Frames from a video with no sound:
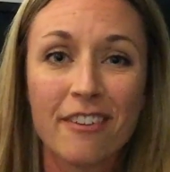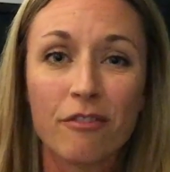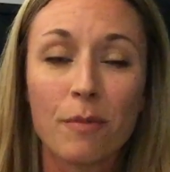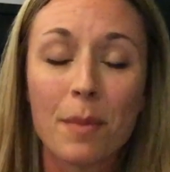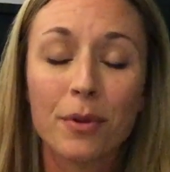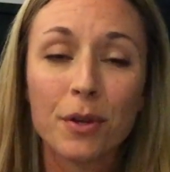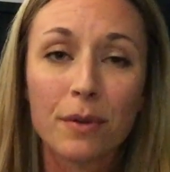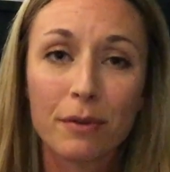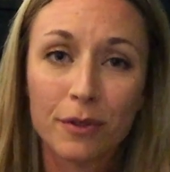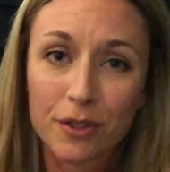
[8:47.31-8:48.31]
Remember your
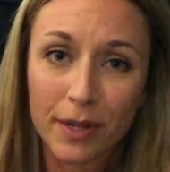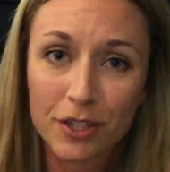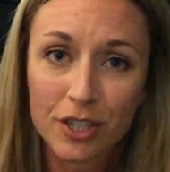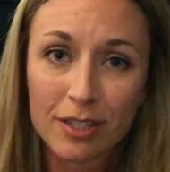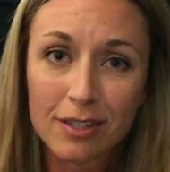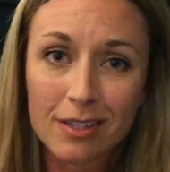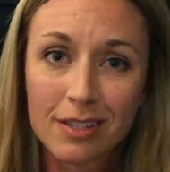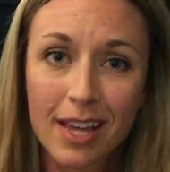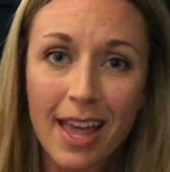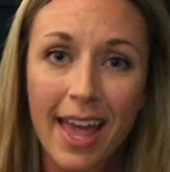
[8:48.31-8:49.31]
reference
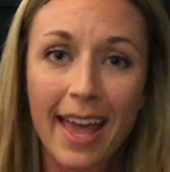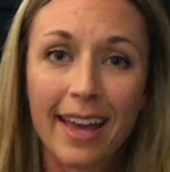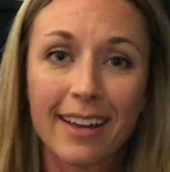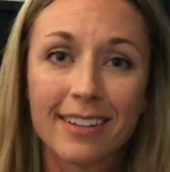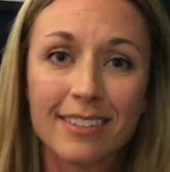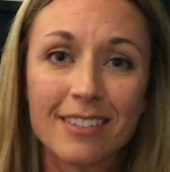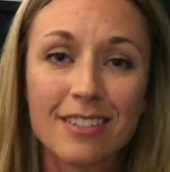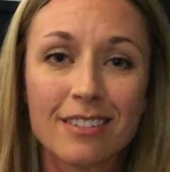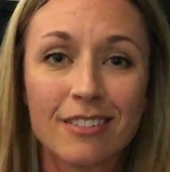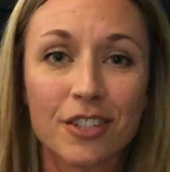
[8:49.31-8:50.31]
ranges, and
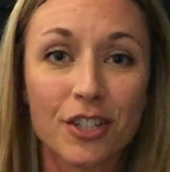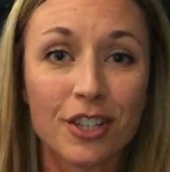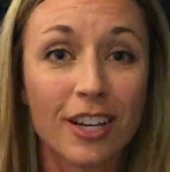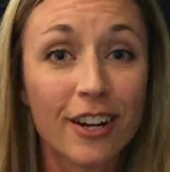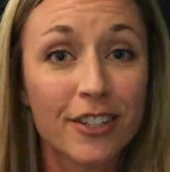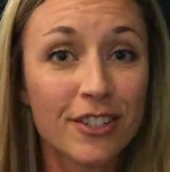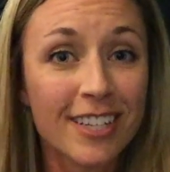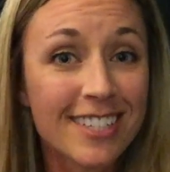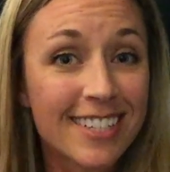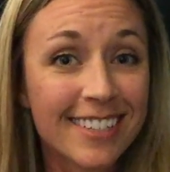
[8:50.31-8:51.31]
good luck on your
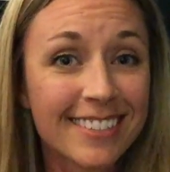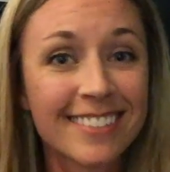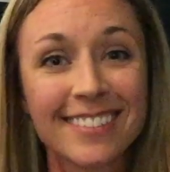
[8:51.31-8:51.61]
testing.